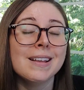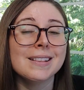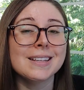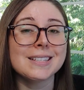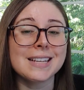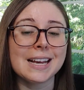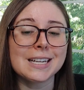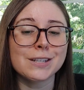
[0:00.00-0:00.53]

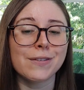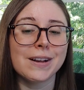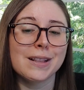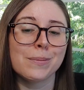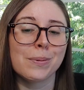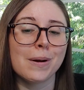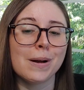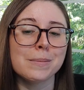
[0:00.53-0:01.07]
This satisfied
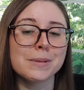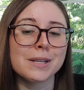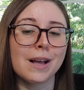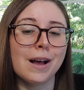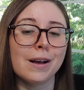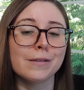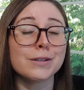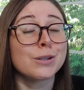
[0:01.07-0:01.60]
the prompts
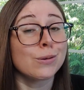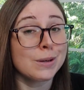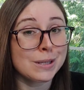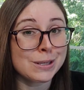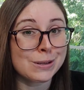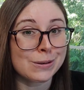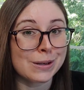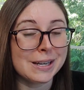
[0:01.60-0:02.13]
of short
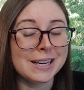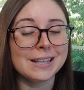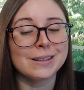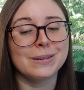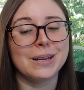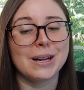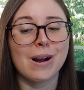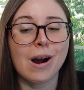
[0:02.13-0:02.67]
story,
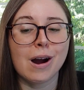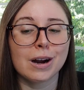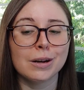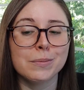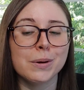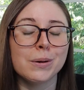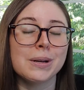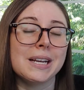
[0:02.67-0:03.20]
including Hard
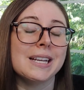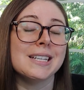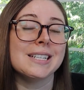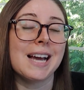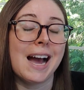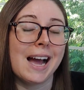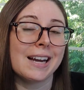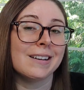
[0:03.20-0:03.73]
Mode
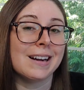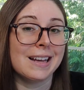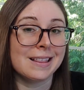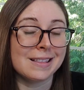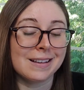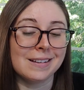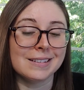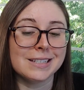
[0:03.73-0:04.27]
Entire
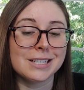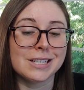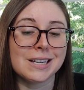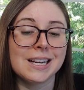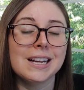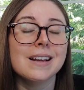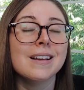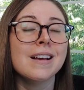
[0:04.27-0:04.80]

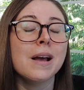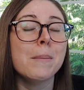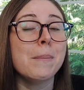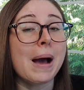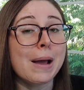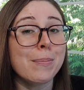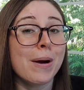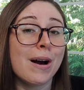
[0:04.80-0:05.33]
Anthology,
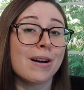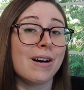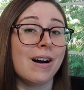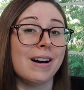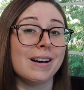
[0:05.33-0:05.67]
BIPOC